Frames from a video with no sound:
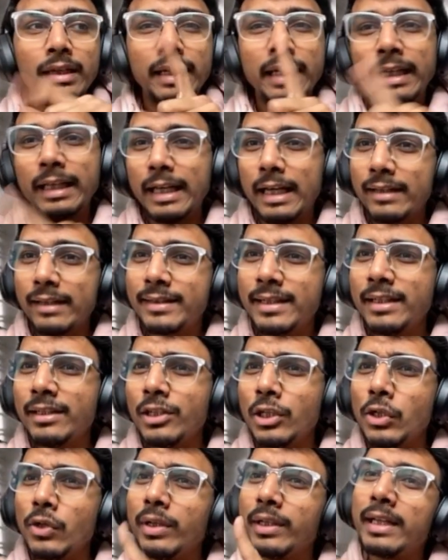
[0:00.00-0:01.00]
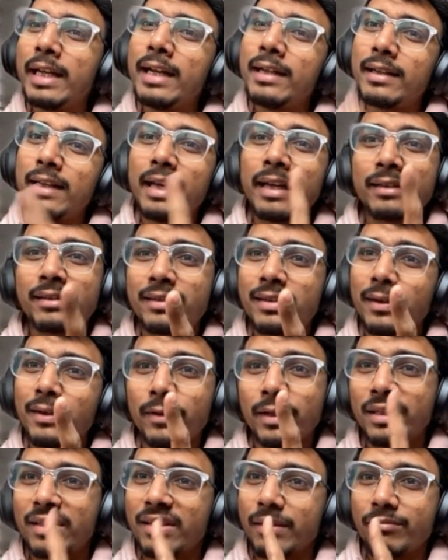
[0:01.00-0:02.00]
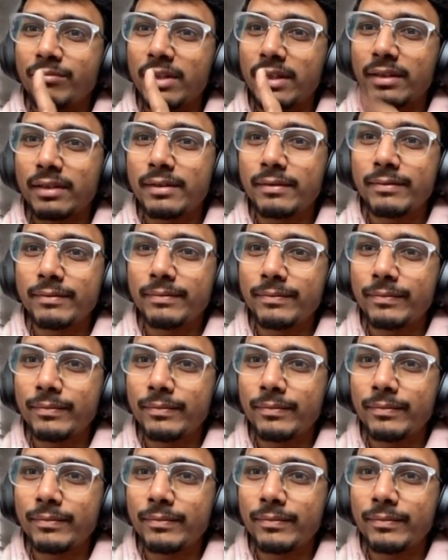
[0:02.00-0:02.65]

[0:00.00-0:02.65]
In STC, you'll get extra one subject.